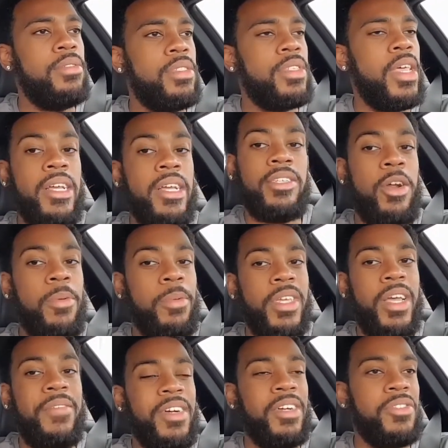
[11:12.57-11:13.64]
that have
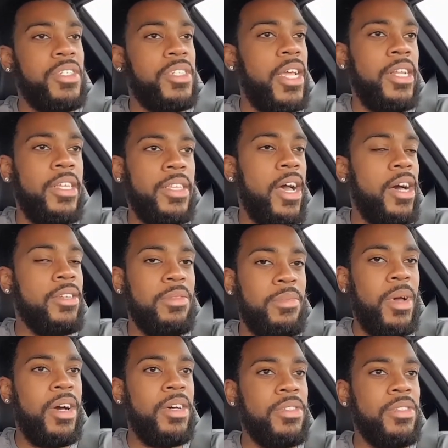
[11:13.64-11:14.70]
190,000 miles in their cars.